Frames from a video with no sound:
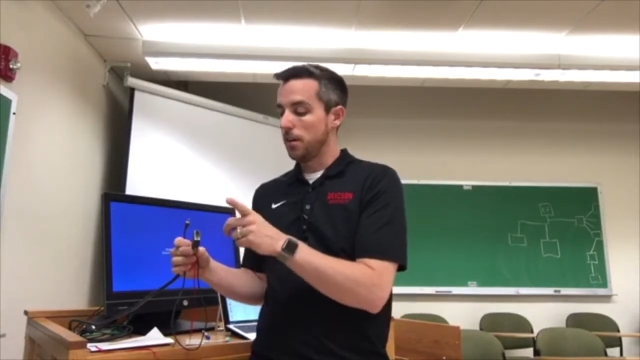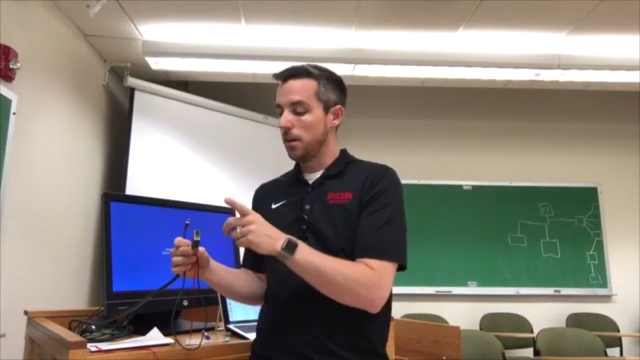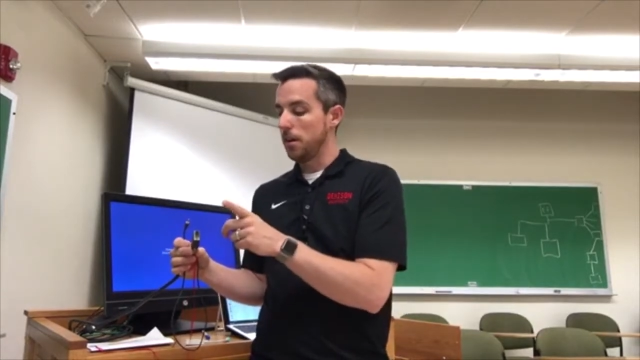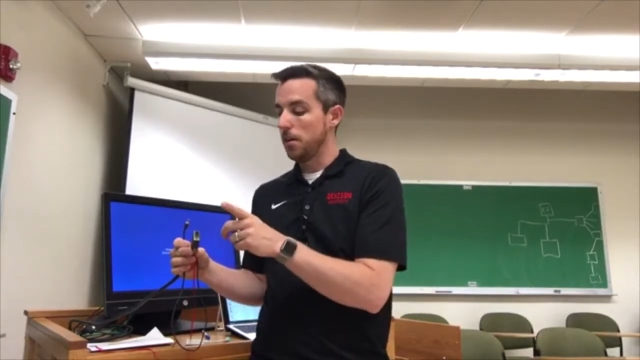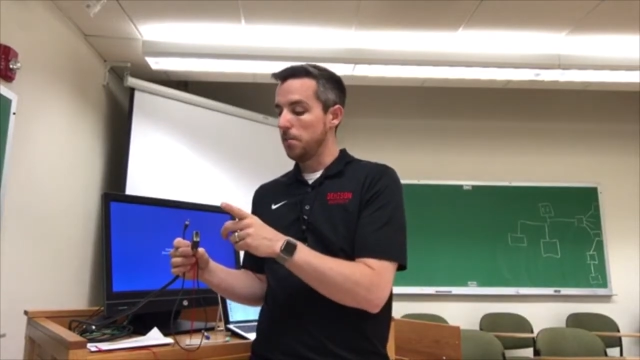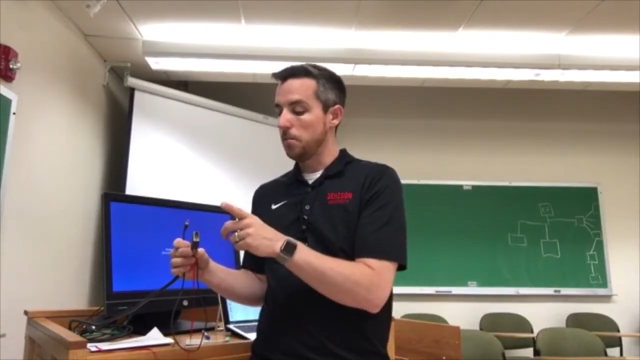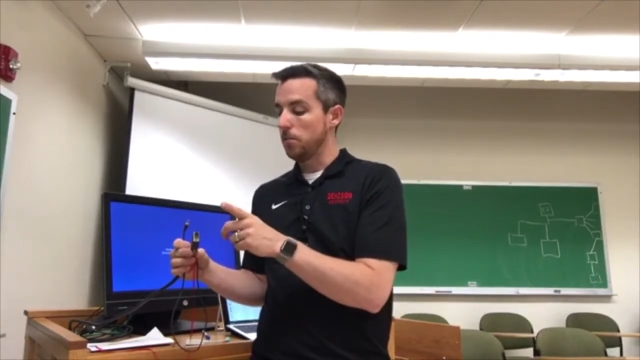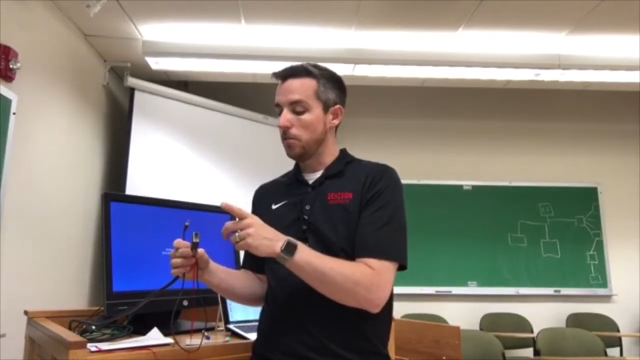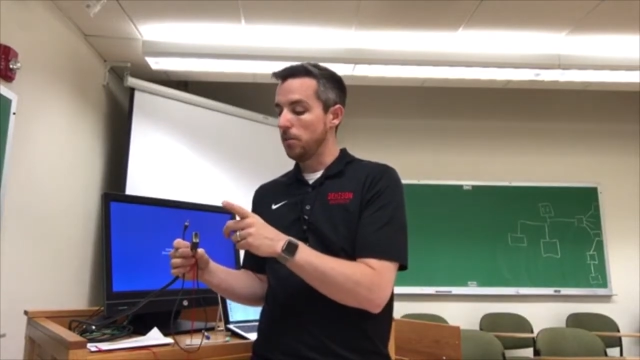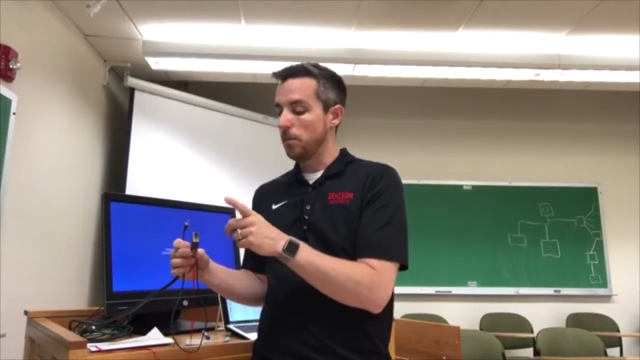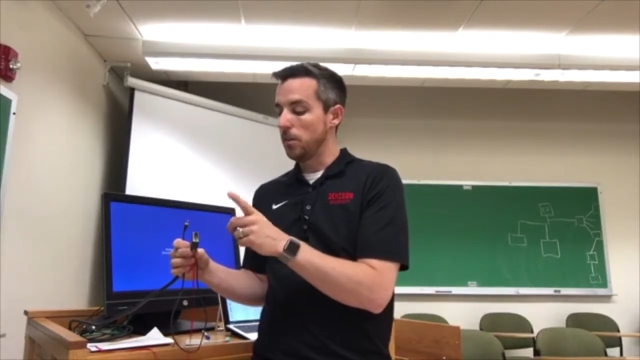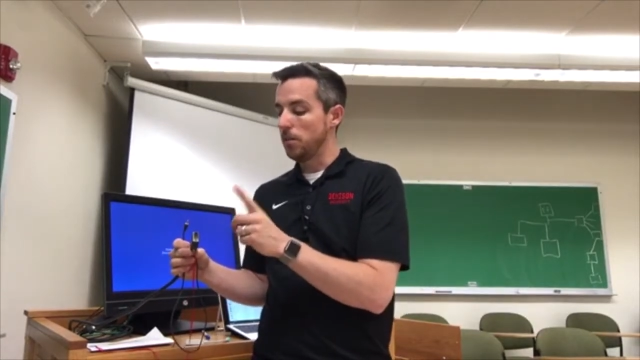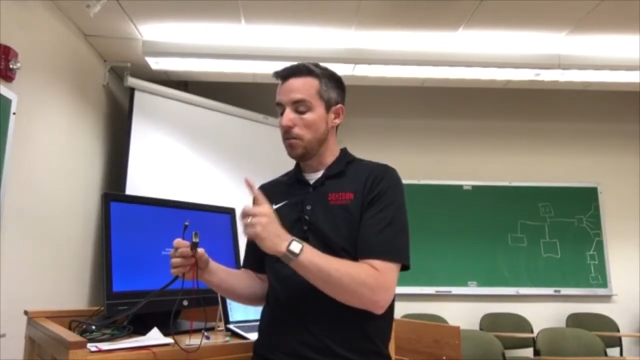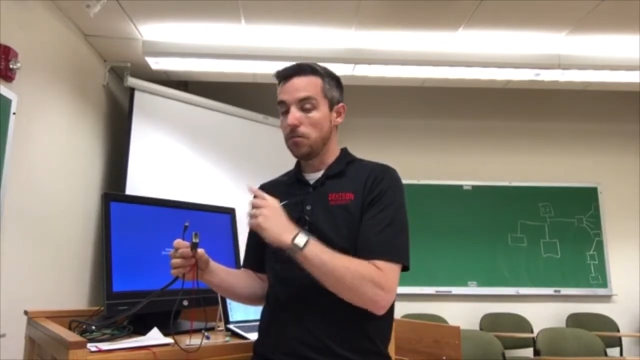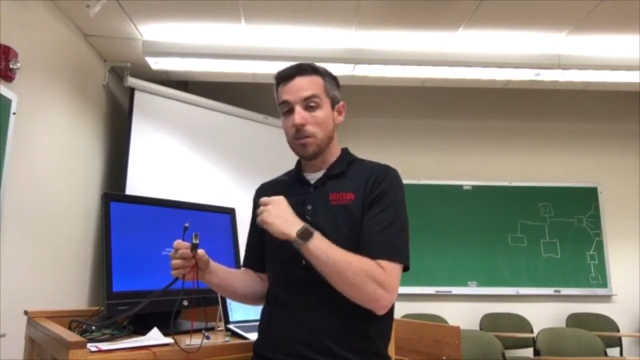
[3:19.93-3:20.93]

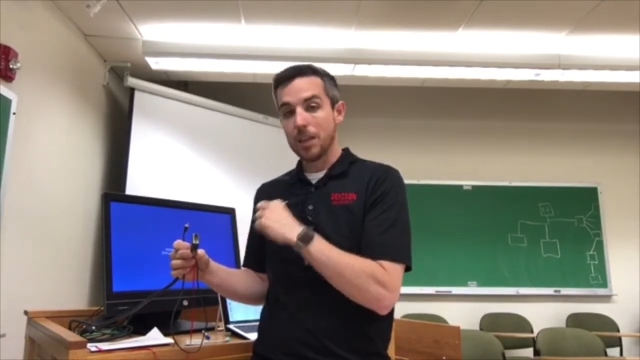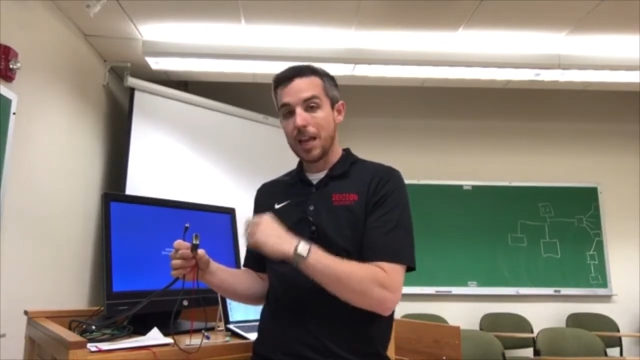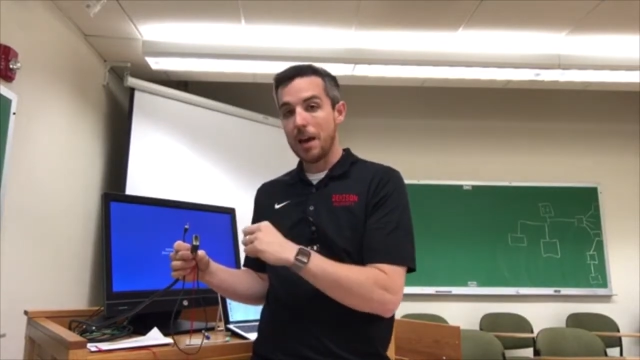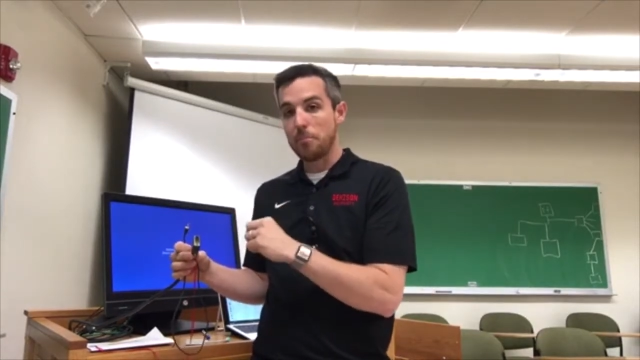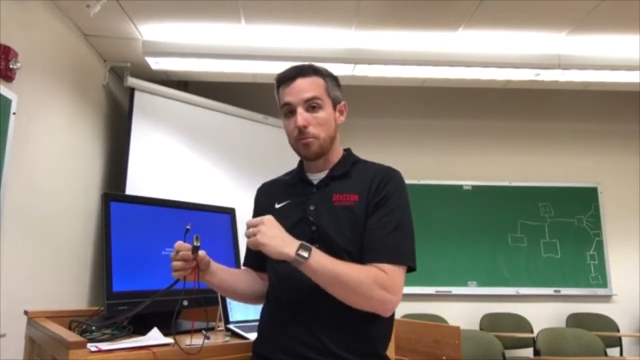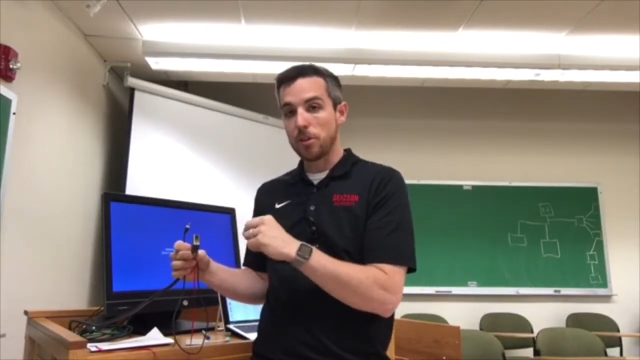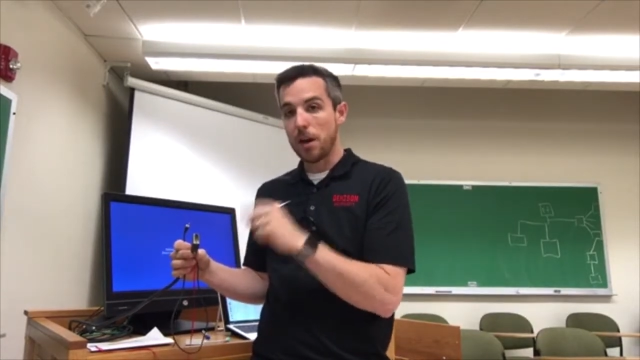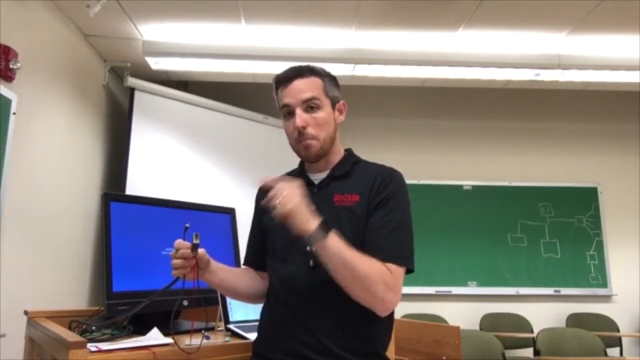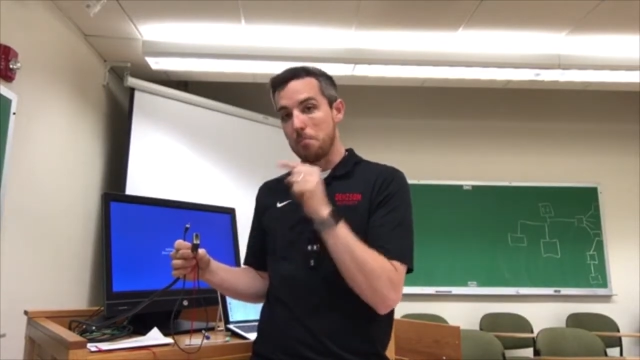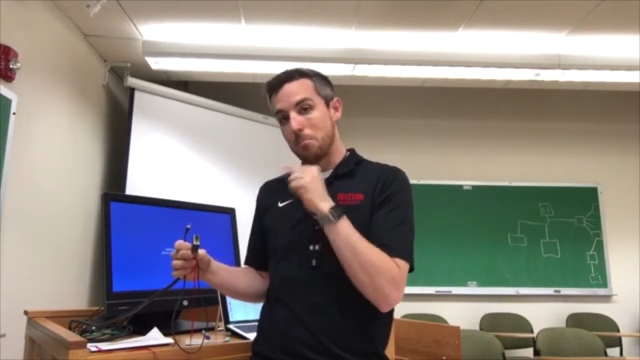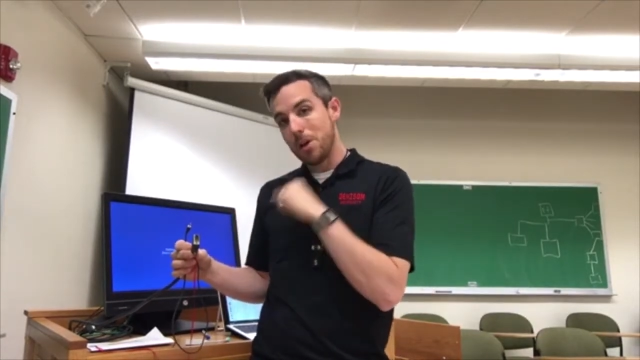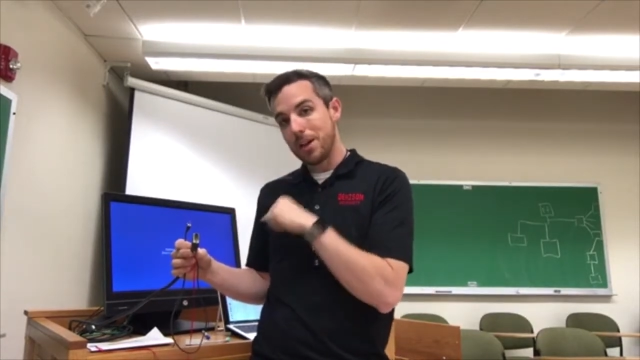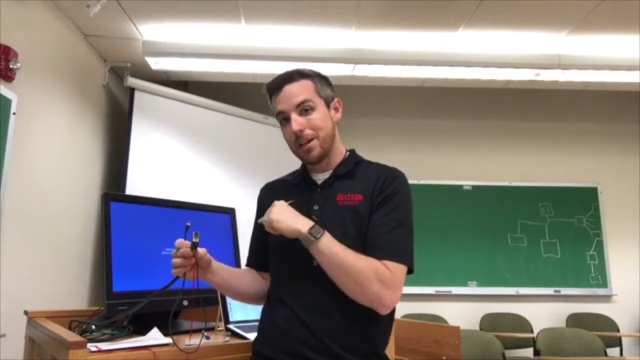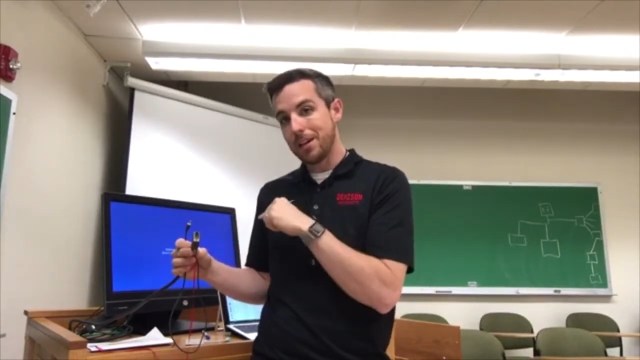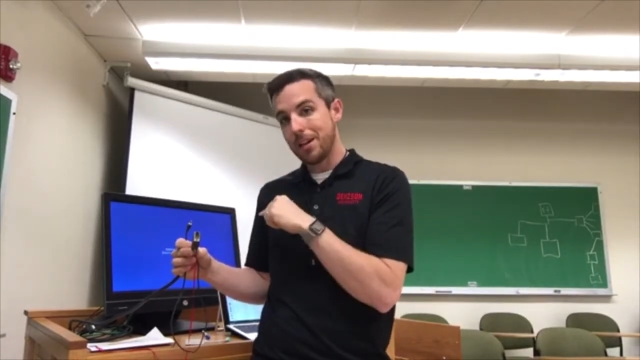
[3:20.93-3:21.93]
the laptop
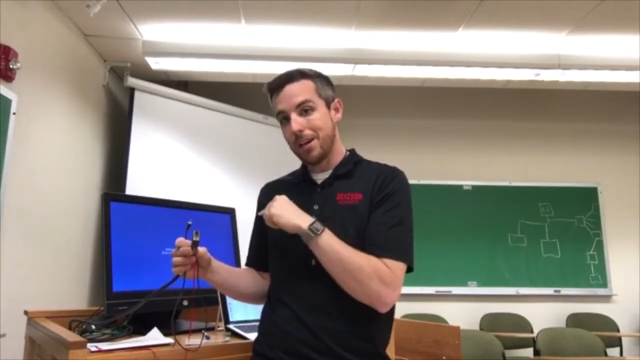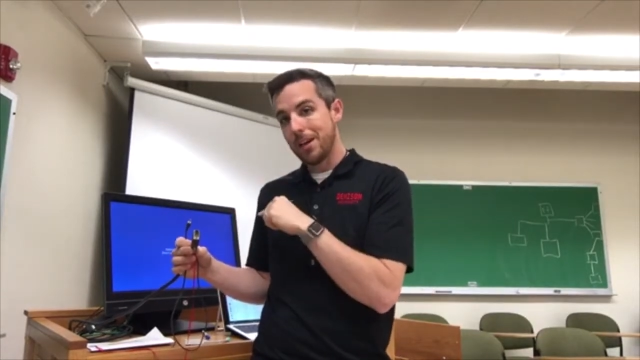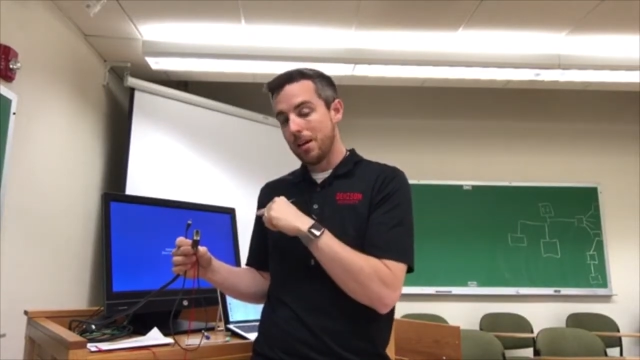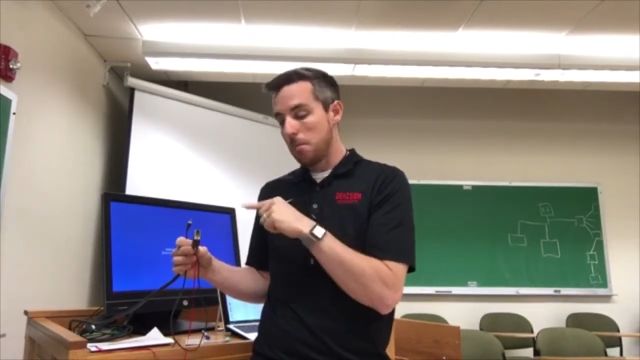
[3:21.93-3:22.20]
button,